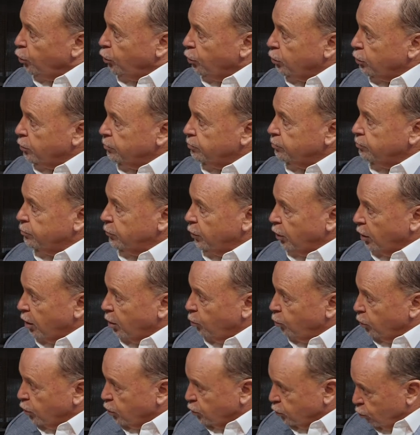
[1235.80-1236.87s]
learnt.
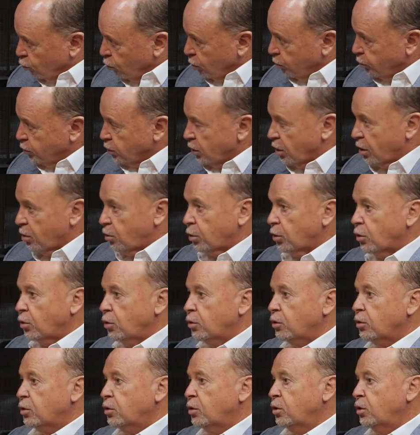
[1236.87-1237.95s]
We saw what was going
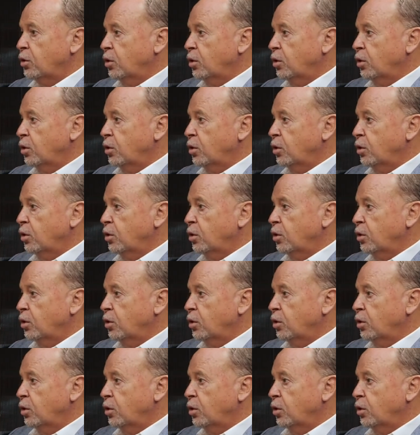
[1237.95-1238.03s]
on.